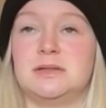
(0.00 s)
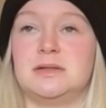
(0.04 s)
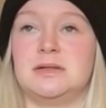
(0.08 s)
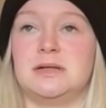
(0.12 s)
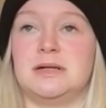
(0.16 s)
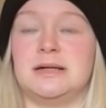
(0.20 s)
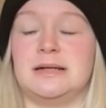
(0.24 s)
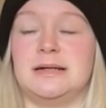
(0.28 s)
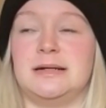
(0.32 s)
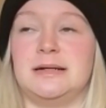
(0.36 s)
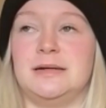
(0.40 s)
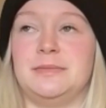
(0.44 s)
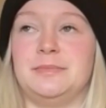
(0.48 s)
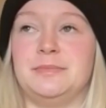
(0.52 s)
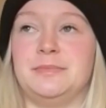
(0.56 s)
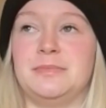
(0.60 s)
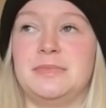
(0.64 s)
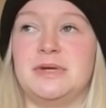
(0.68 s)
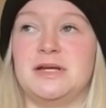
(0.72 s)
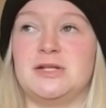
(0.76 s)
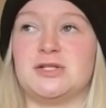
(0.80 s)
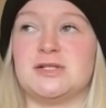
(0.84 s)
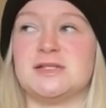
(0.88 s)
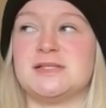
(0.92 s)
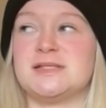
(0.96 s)
and
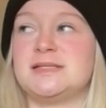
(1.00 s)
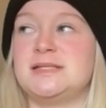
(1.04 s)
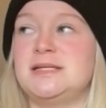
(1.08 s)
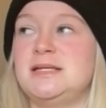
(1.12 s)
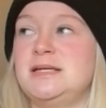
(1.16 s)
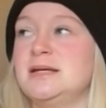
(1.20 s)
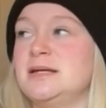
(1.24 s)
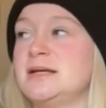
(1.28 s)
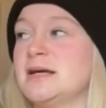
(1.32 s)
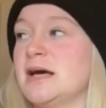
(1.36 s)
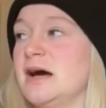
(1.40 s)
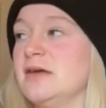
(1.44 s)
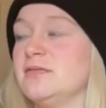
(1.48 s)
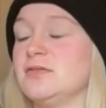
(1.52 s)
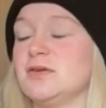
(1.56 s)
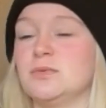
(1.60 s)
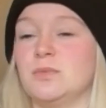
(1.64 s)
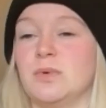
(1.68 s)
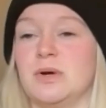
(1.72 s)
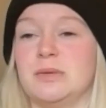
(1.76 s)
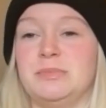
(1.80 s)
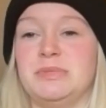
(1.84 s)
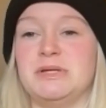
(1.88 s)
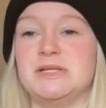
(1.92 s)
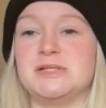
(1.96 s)
just seeing
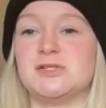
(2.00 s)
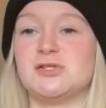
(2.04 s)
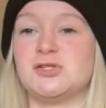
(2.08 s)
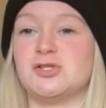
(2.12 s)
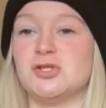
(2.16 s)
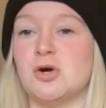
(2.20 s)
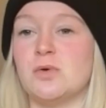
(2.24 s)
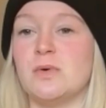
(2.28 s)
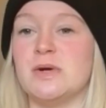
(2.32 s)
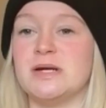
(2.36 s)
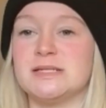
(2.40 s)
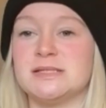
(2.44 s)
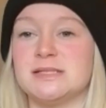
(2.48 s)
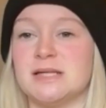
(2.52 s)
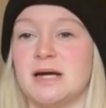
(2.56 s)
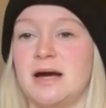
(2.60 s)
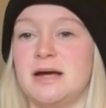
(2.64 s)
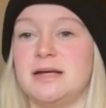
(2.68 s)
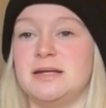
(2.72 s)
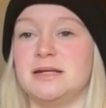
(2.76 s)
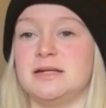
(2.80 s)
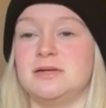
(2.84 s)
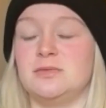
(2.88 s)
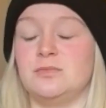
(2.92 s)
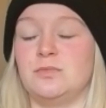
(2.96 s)
everyone be so
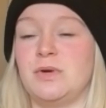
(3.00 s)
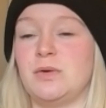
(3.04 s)
excited.